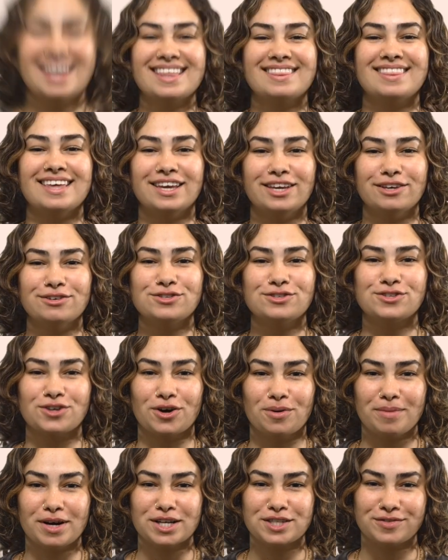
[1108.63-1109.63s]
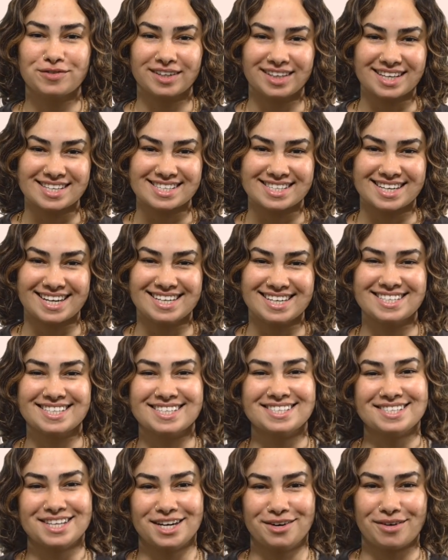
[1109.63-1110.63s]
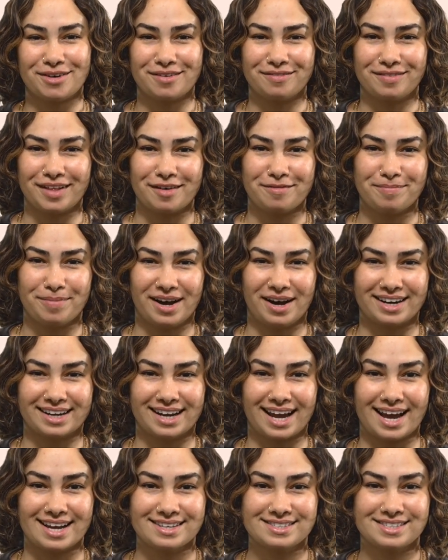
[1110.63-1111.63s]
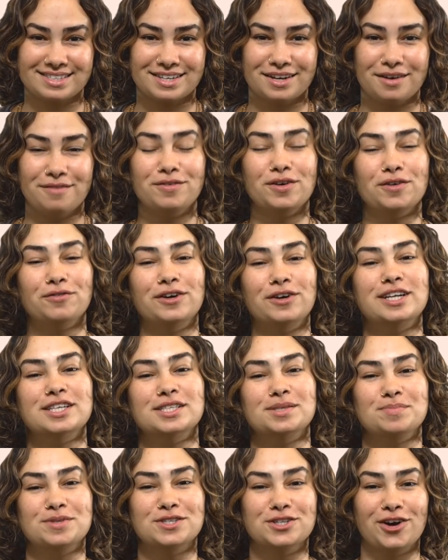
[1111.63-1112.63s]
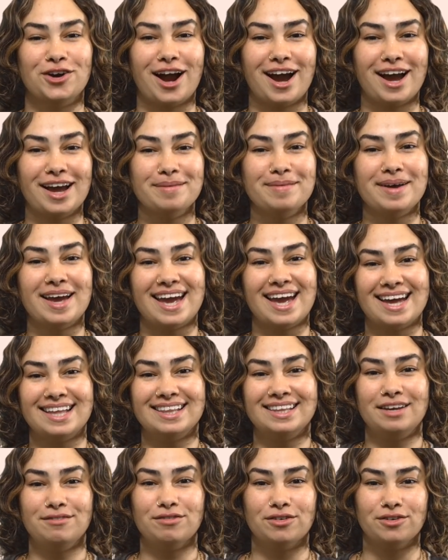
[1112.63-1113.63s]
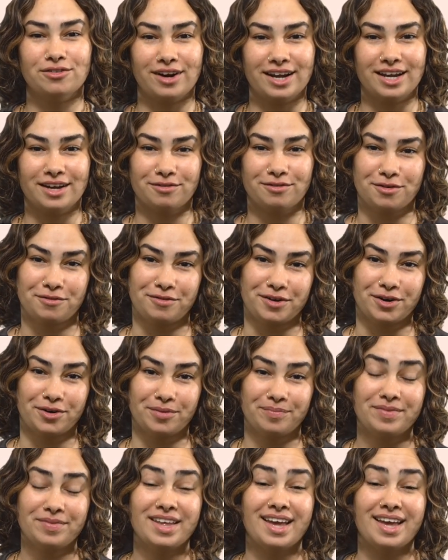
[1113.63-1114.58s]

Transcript: Thank you so much for listening to the City Rev Life podcast. Feel free to subscribe and leave a rate and review.